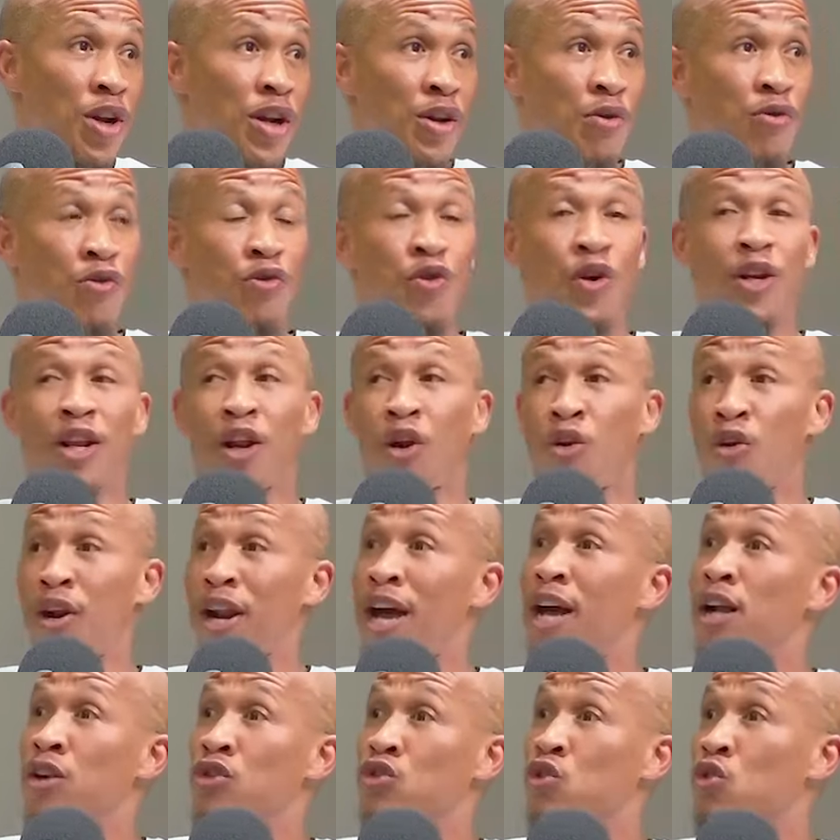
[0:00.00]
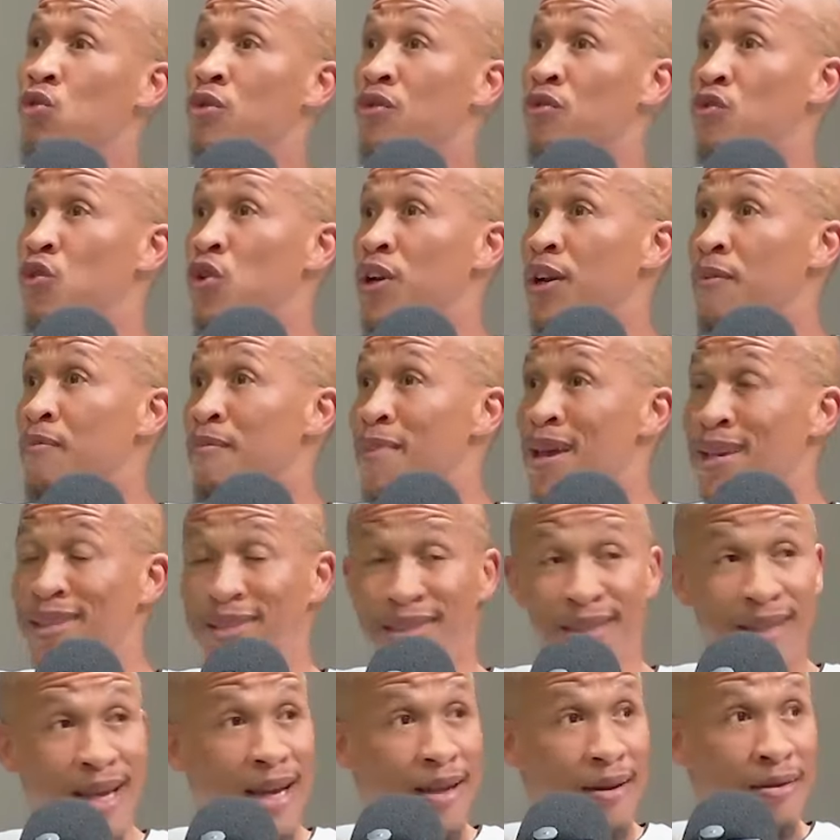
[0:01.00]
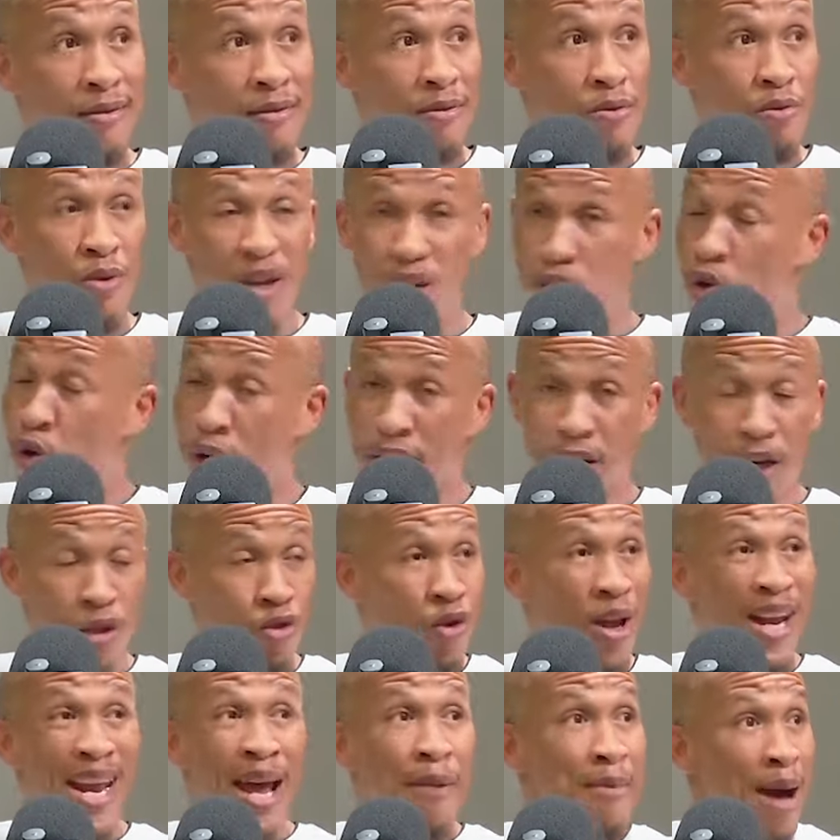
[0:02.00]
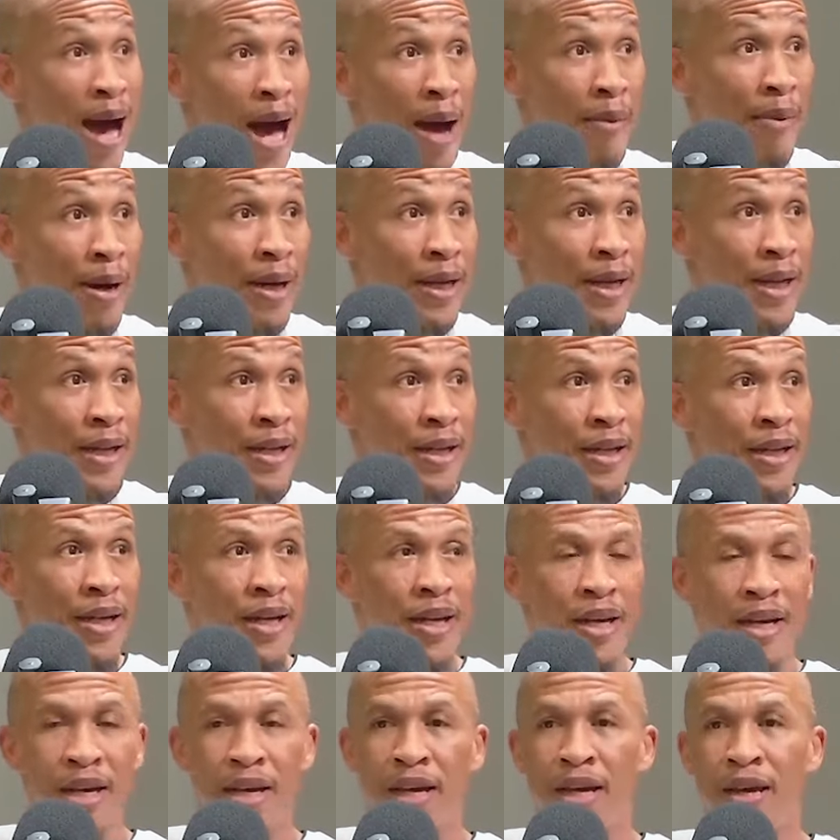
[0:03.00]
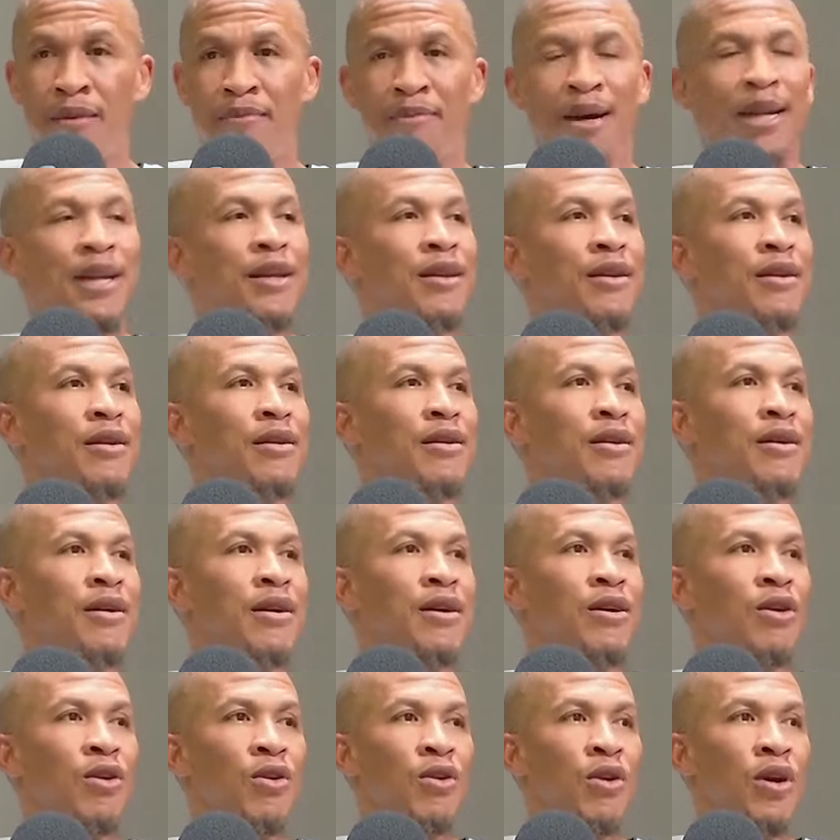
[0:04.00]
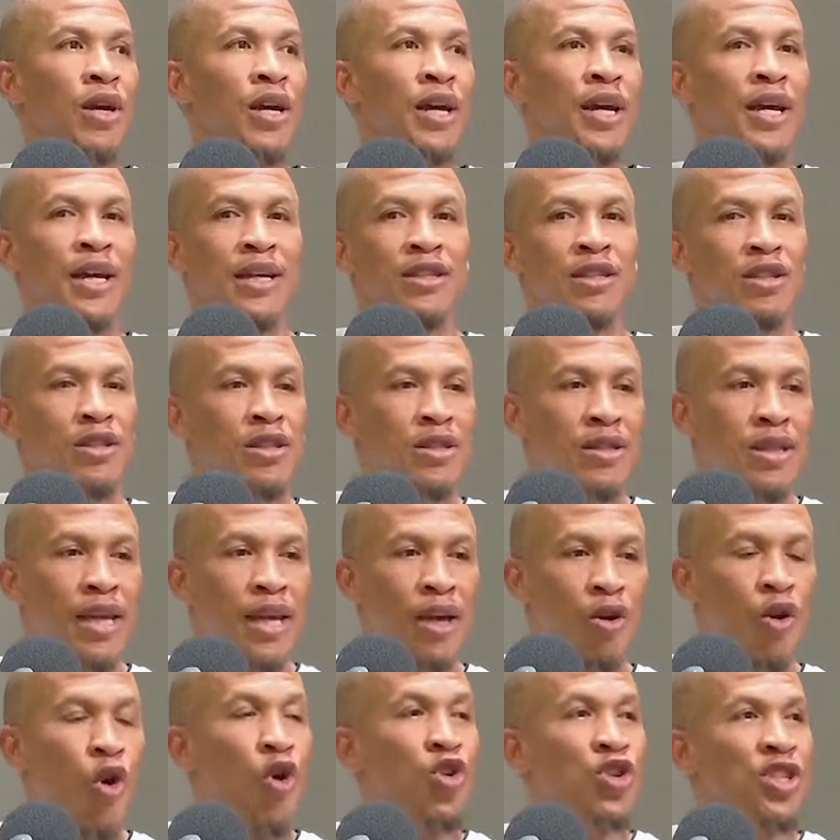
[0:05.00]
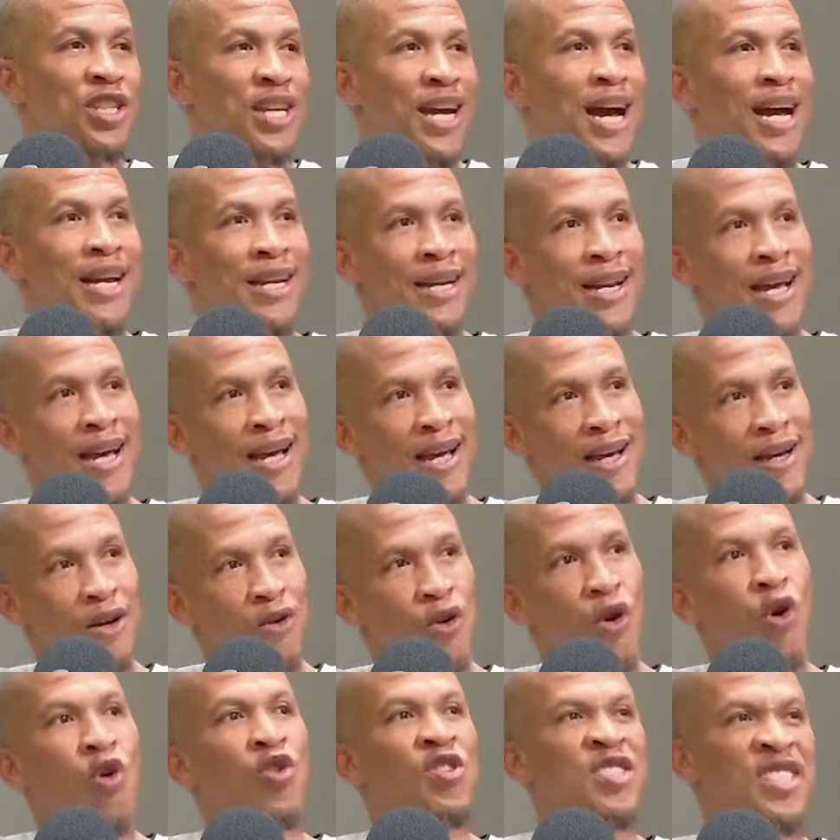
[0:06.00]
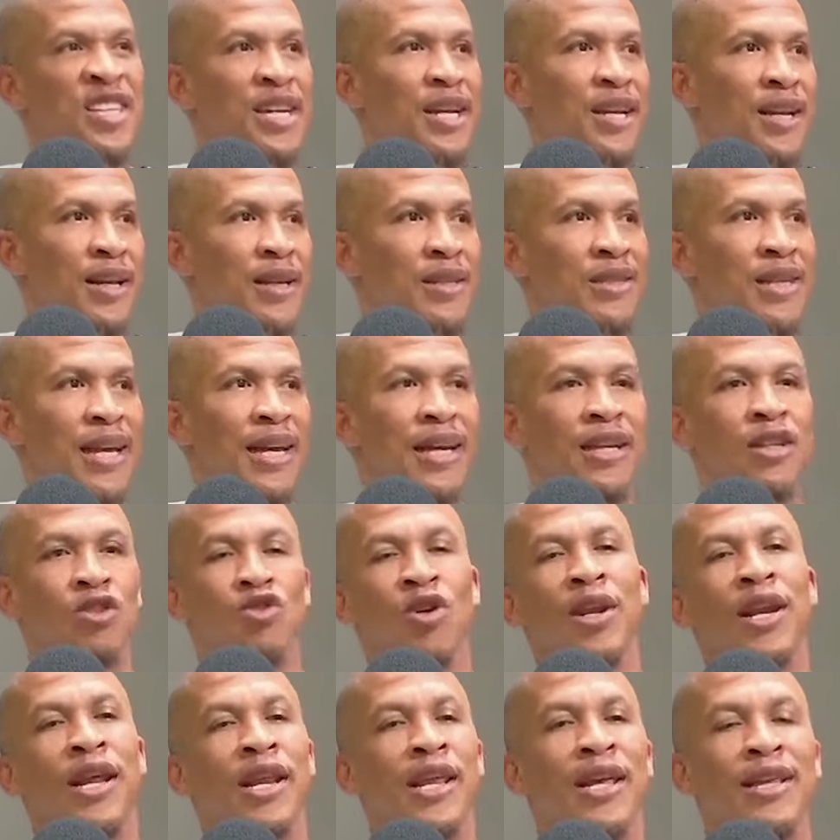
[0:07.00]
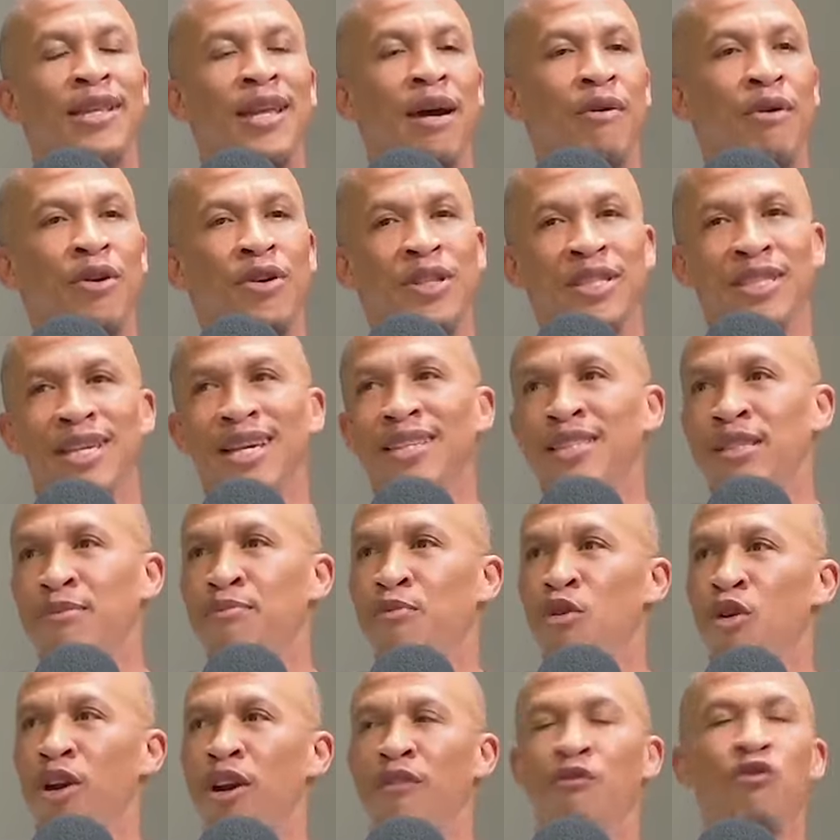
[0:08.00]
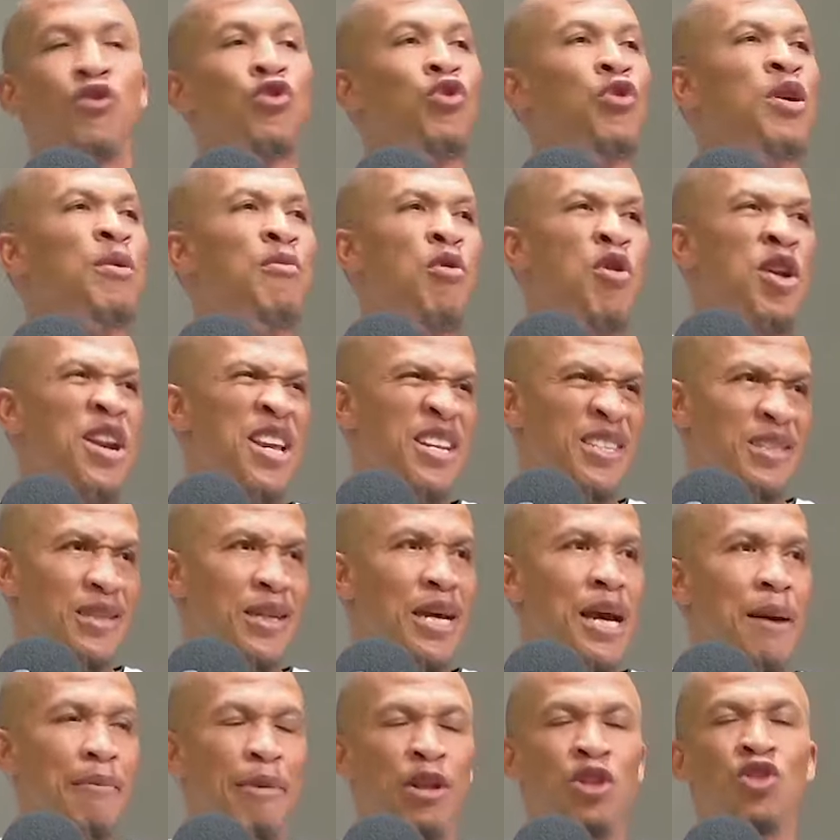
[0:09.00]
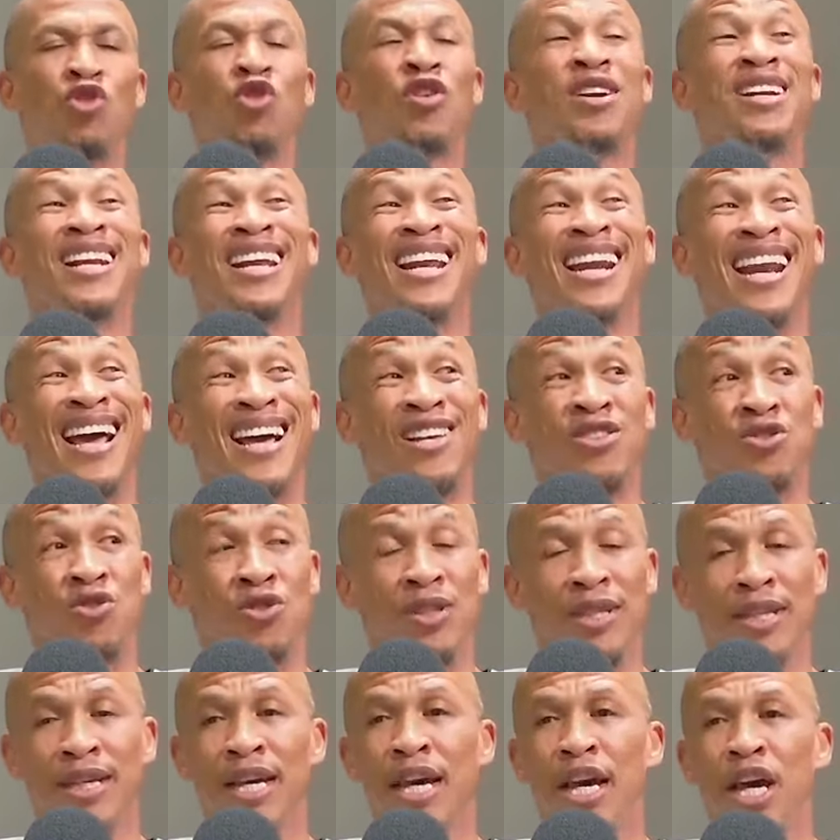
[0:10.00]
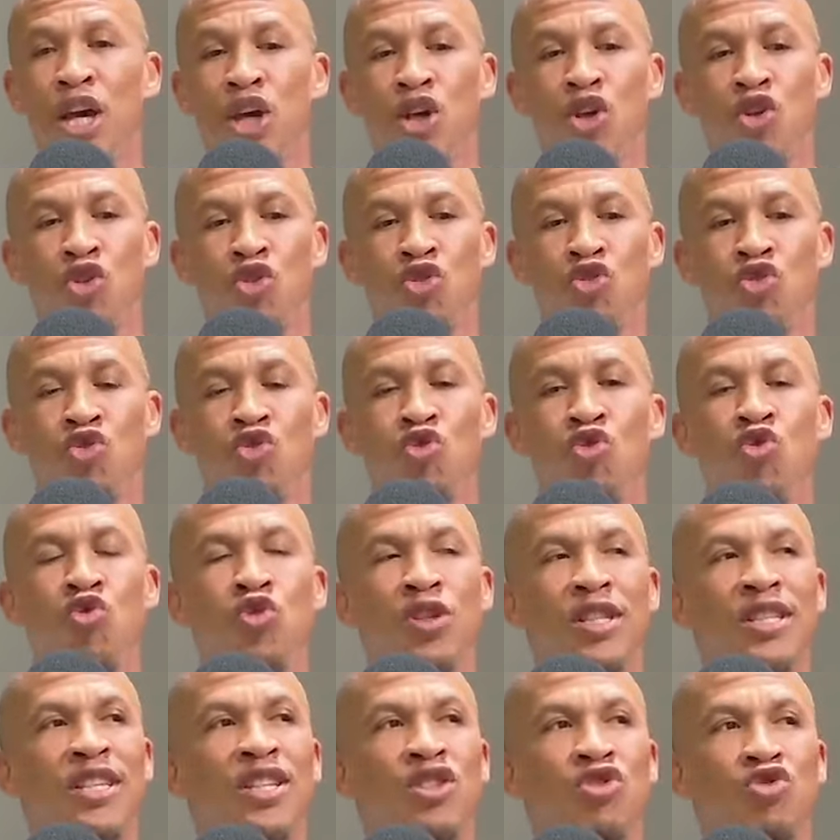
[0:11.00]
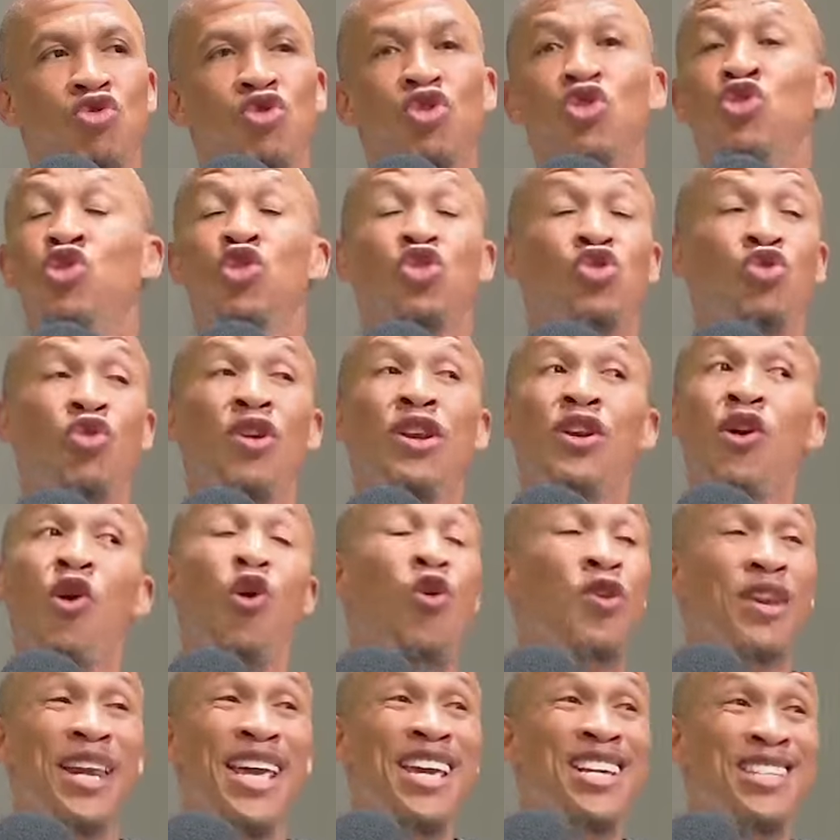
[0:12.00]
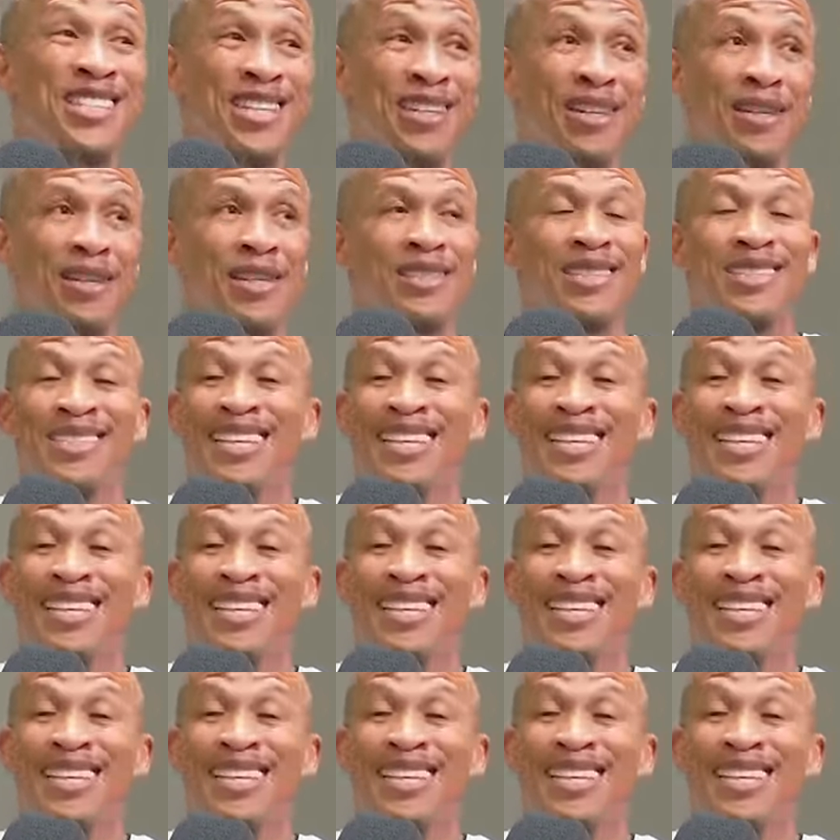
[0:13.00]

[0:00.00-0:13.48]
we've got a Ronaldo, we've got a Messi that we know in Ntwana Baba. Yeah, yeah. But uh, uh, Coach Gardner goes in. It's like Ntwana lecabanga ukuthi yazibhola ngifuna But you don't realize what you dis- you destroying the whole nation. This is a